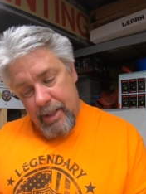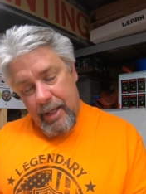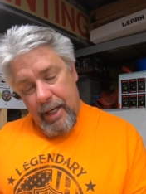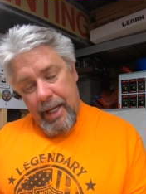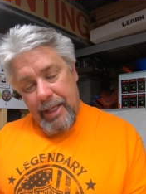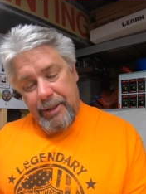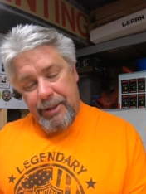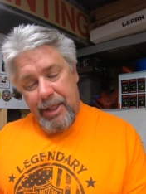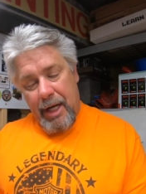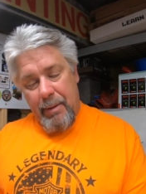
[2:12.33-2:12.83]

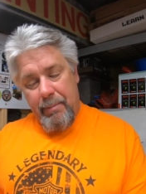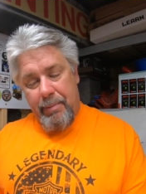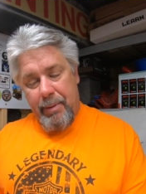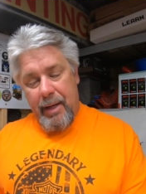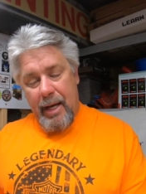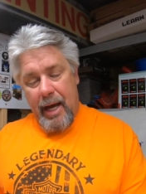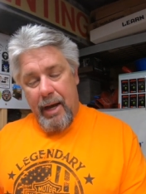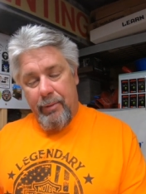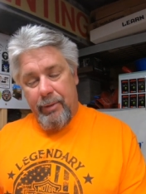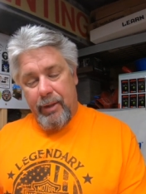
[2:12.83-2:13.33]
Hey,
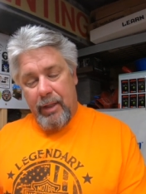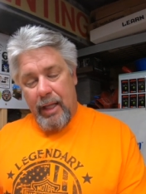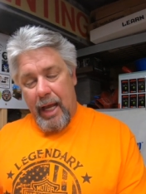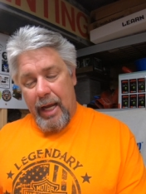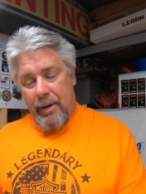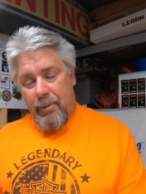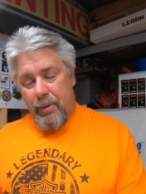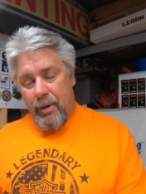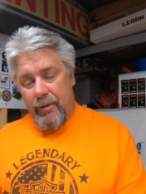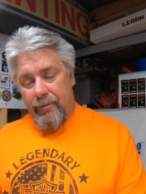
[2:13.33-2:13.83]
JP, I would
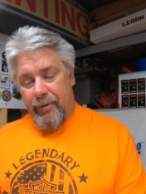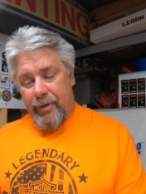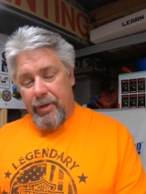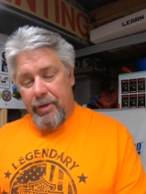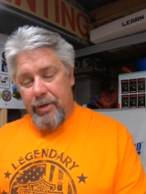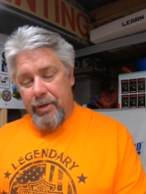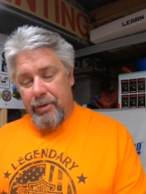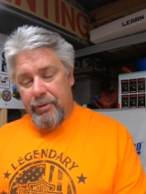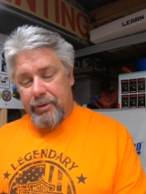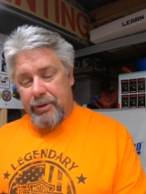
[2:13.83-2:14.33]
like one of your
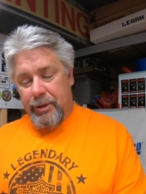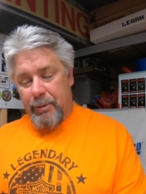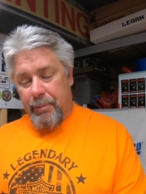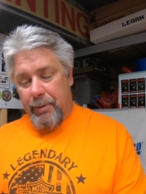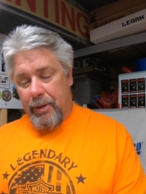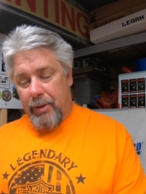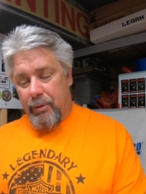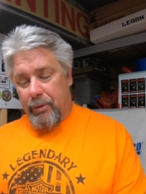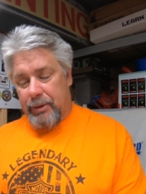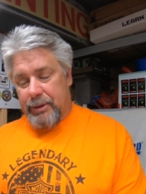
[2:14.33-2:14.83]
new super
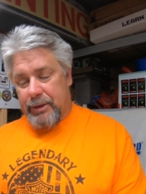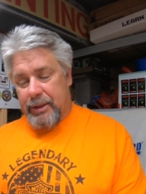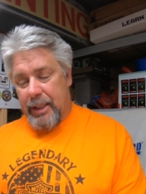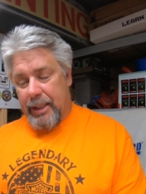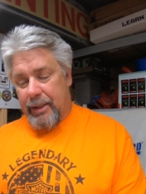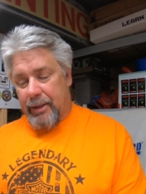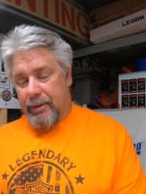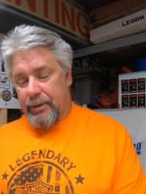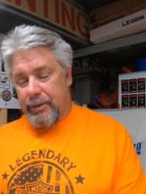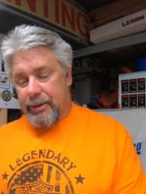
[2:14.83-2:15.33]
cool
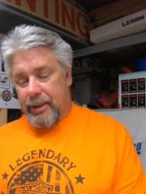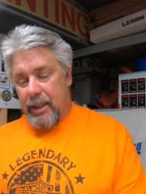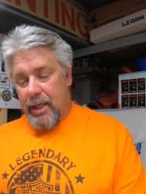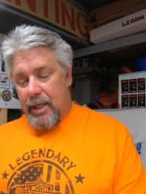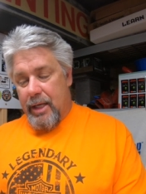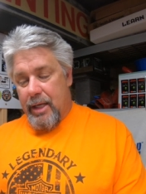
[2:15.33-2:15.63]
stickers.